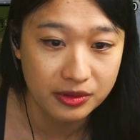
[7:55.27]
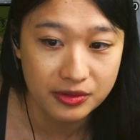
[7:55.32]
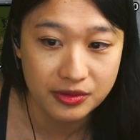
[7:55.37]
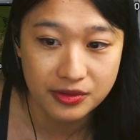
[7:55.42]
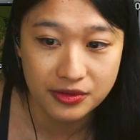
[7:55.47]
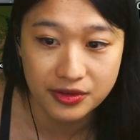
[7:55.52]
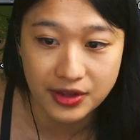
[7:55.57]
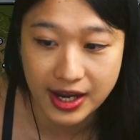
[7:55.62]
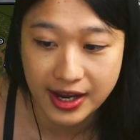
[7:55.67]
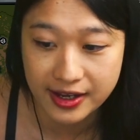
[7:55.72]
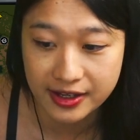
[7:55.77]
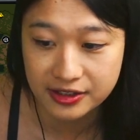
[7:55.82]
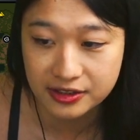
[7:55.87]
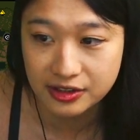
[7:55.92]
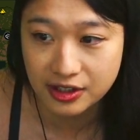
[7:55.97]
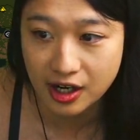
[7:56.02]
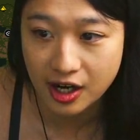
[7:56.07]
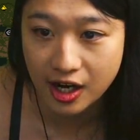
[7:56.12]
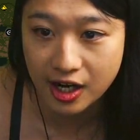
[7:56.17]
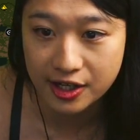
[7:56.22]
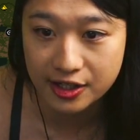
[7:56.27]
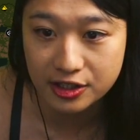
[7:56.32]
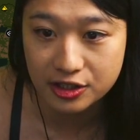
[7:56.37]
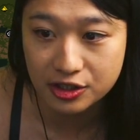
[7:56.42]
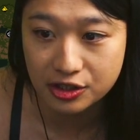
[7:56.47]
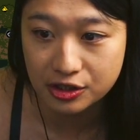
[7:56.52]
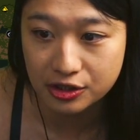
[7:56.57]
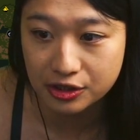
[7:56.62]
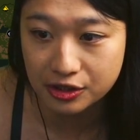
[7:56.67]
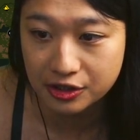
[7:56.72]
then I
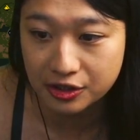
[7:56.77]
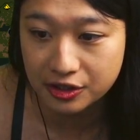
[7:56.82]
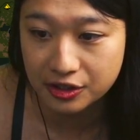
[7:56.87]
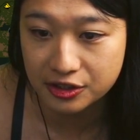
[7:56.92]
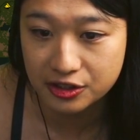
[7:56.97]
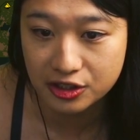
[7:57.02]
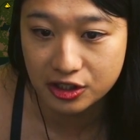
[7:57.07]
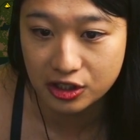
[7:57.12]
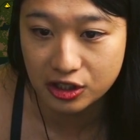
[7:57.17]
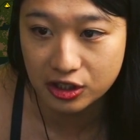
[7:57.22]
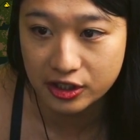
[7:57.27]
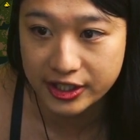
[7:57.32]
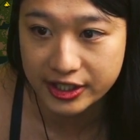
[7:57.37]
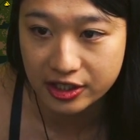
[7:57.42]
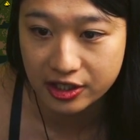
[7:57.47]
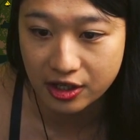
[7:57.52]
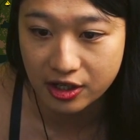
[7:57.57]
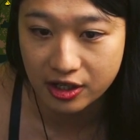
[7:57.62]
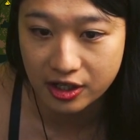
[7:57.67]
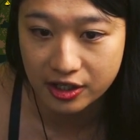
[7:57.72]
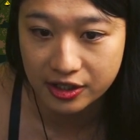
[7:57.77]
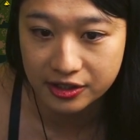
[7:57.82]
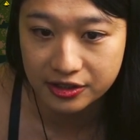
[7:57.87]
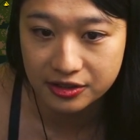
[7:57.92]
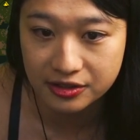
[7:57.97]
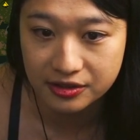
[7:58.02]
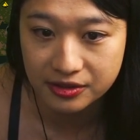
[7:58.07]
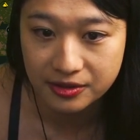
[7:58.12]
could click on